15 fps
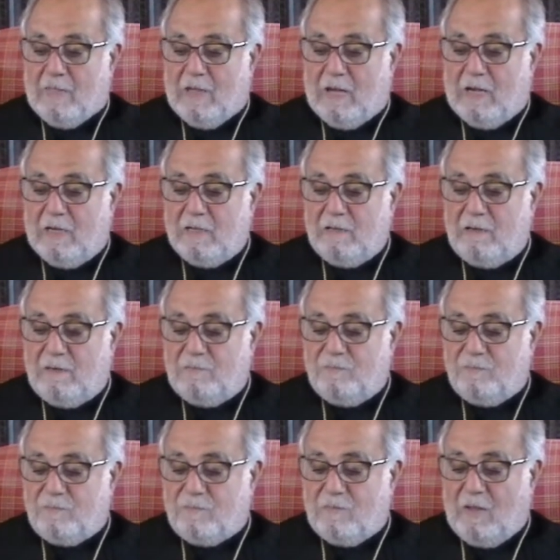I
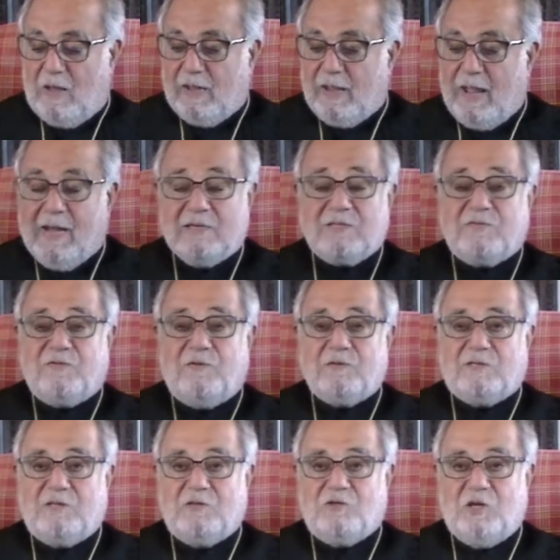asked for
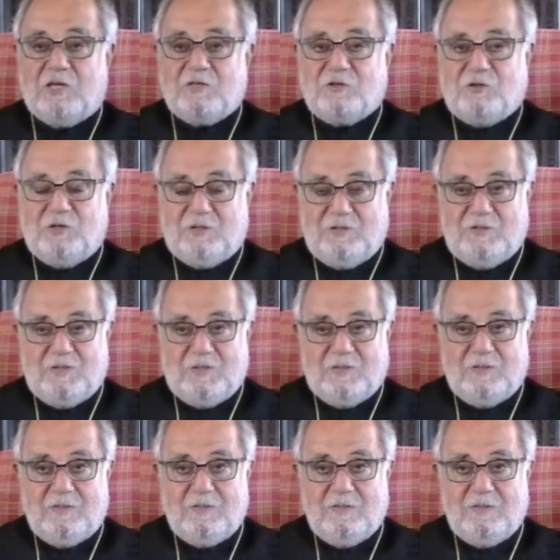suggestions,